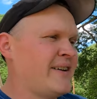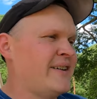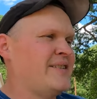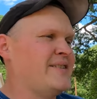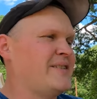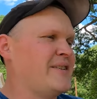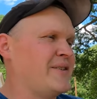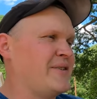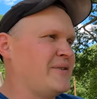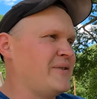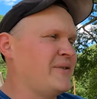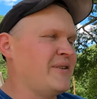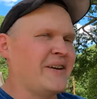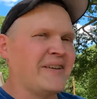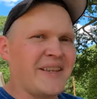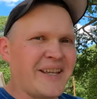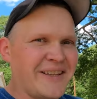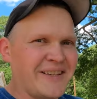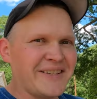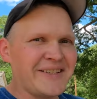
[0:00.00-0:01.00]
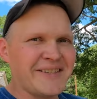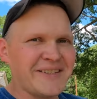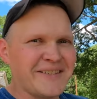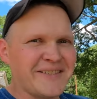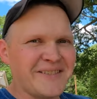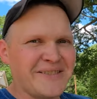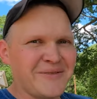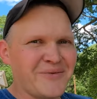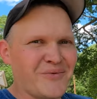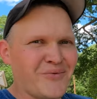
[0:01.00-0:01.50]
So I think this
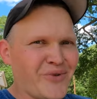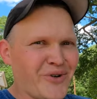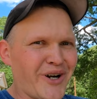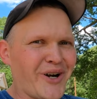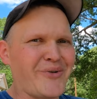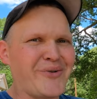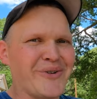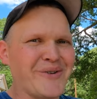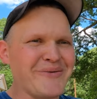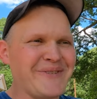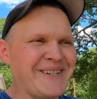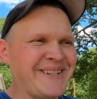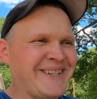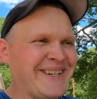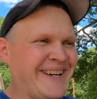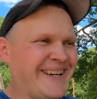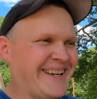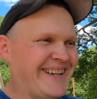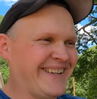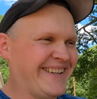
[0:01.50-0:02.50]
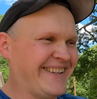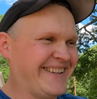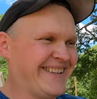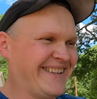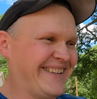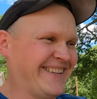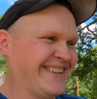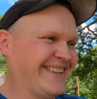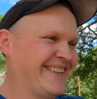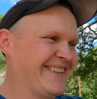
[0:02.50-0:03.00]
is where I want to be.
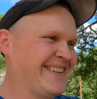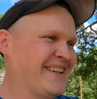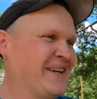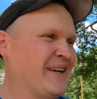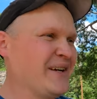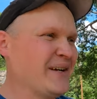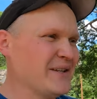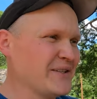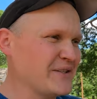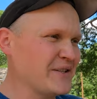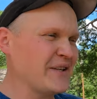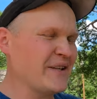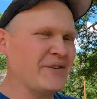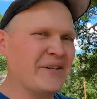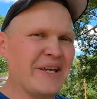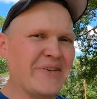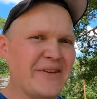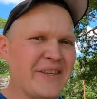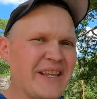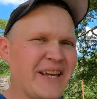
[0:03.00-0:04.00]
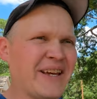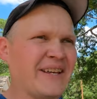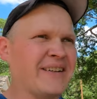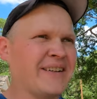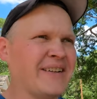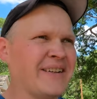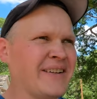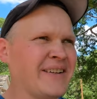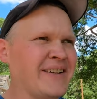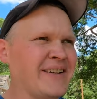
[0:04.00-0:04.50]
So it'll give it that,
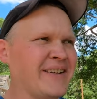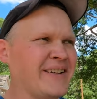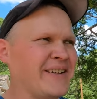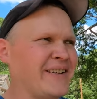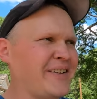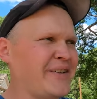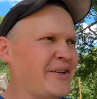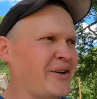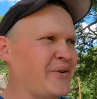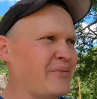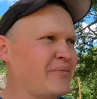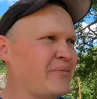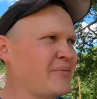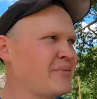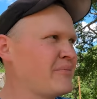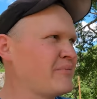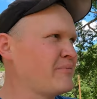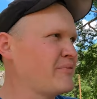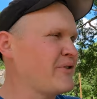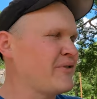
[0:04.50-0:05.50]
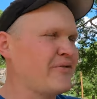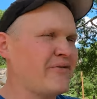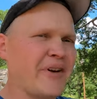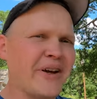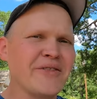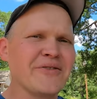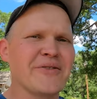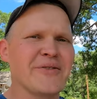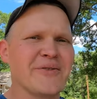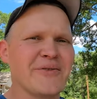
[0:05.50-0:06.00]
you know,
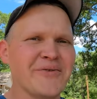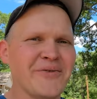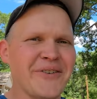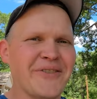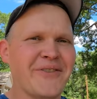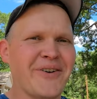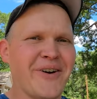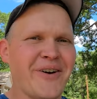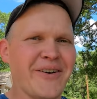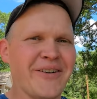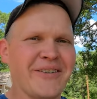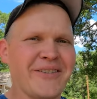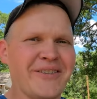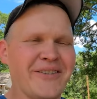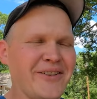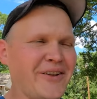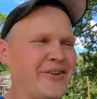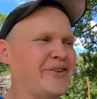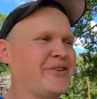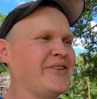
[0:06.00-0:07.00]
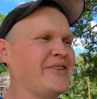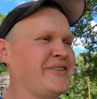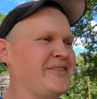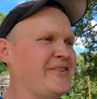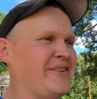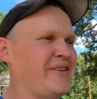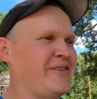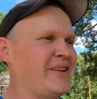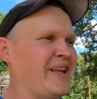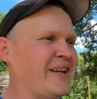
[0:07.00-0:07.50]
professional drift car look, you
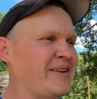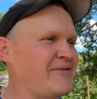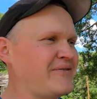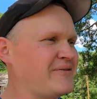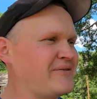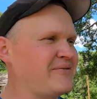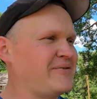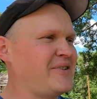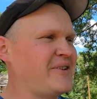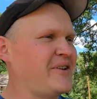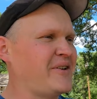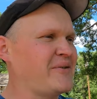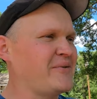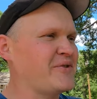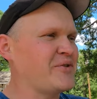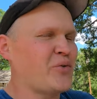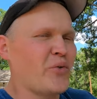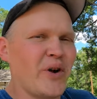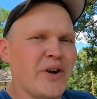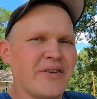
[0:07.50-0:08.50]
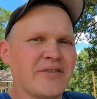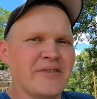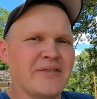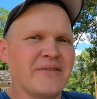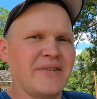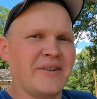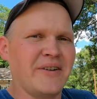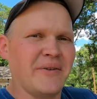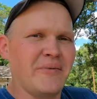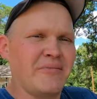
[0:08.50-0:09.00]
know, like, you know, square,
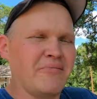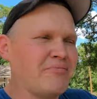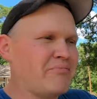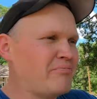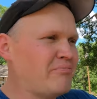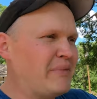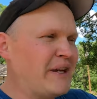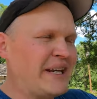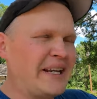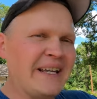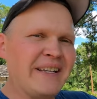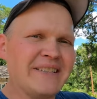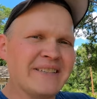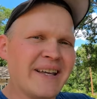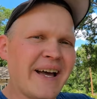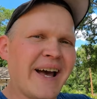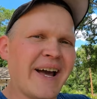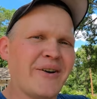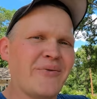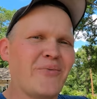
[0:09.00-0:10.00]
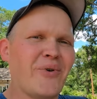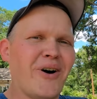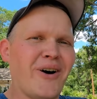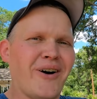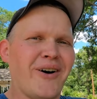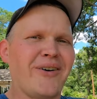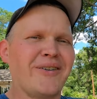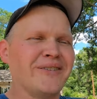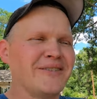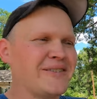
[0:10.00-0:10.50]
you know, meaty
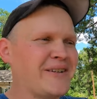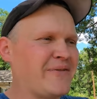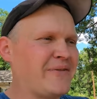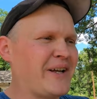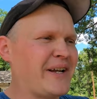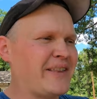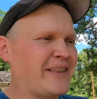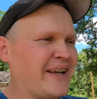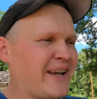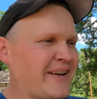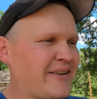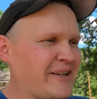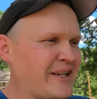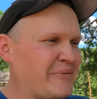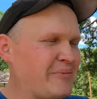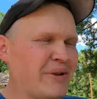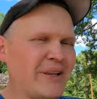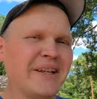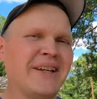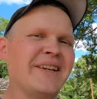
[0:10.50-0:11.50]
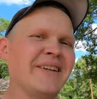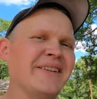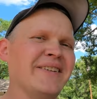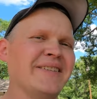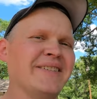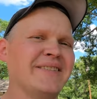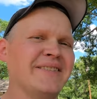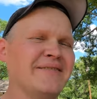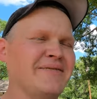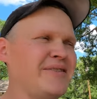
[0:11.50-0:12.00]
sidewall and stuff like that. I'll get plenty of
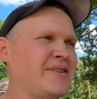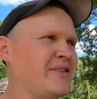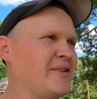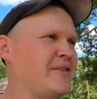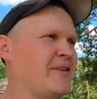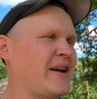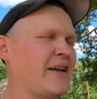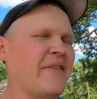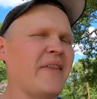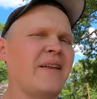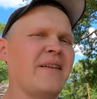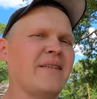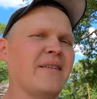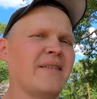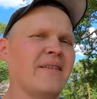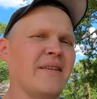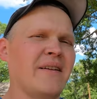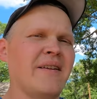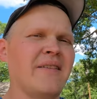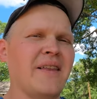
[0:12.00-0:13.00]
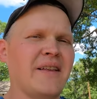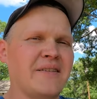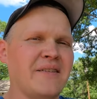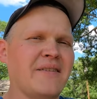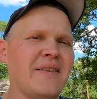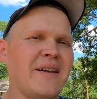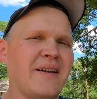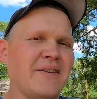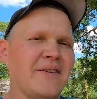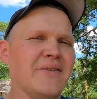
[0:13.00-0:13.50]
good, you know, I think that's the
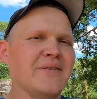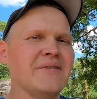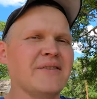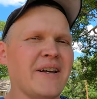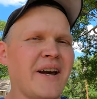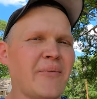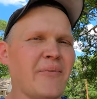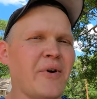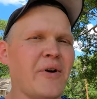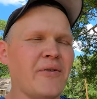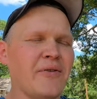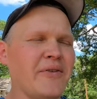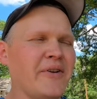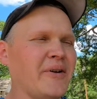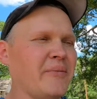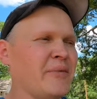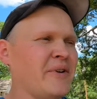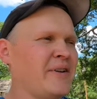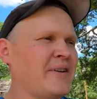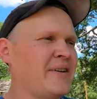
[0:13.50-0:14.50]
thing, you know, sidewall grip.